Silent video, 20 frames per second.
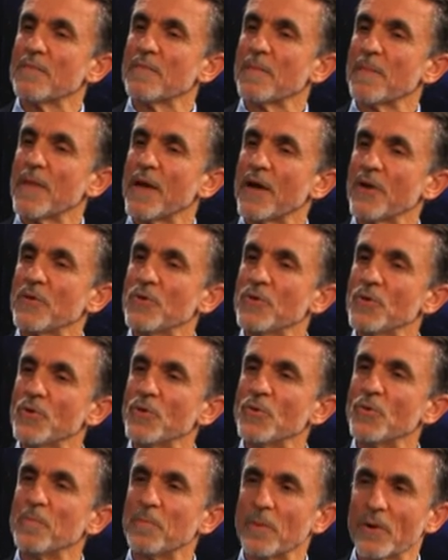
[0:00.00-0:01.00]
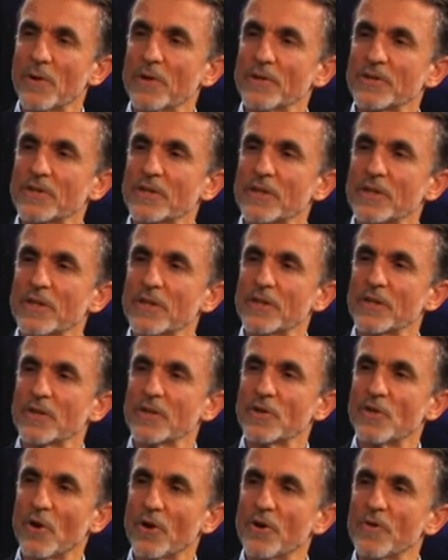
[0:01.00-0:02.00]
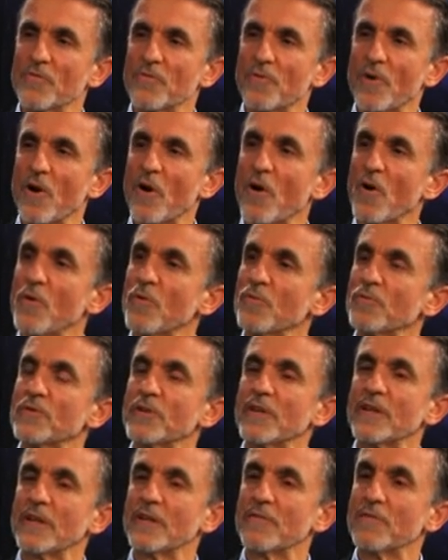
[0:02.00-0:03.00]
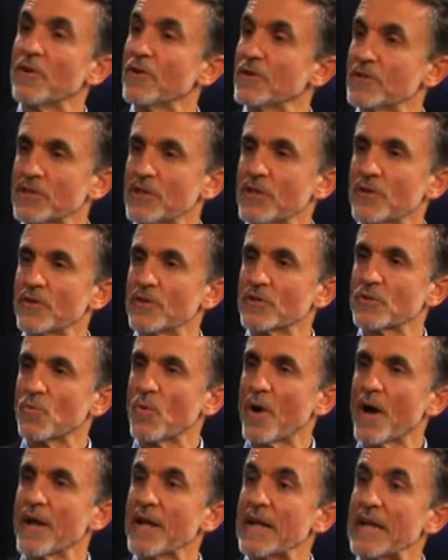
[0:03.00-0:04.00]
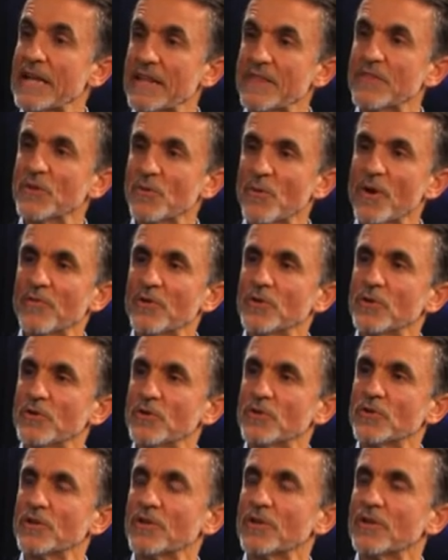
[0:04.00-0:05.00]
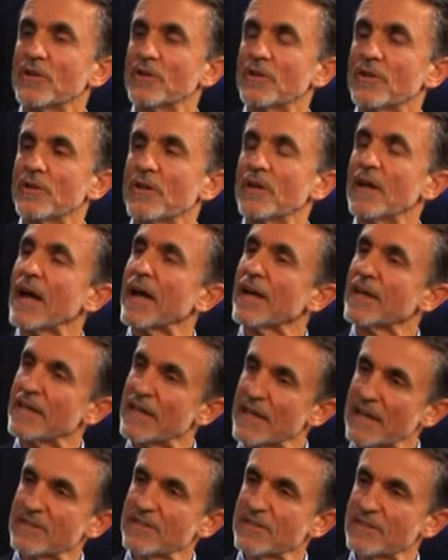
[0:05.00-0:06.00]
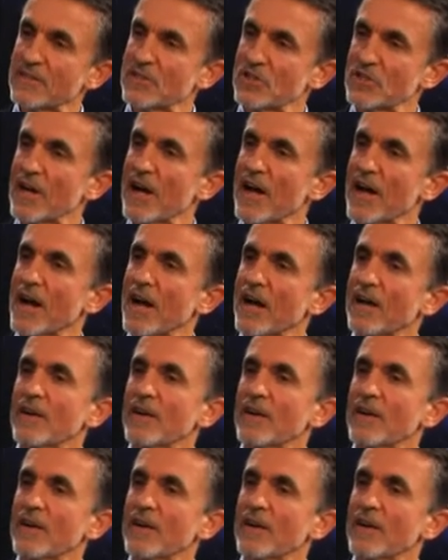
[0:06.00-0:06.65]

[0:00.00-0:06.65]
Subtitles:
Now you personally got involved in a very serious way in the revolution against the Shah,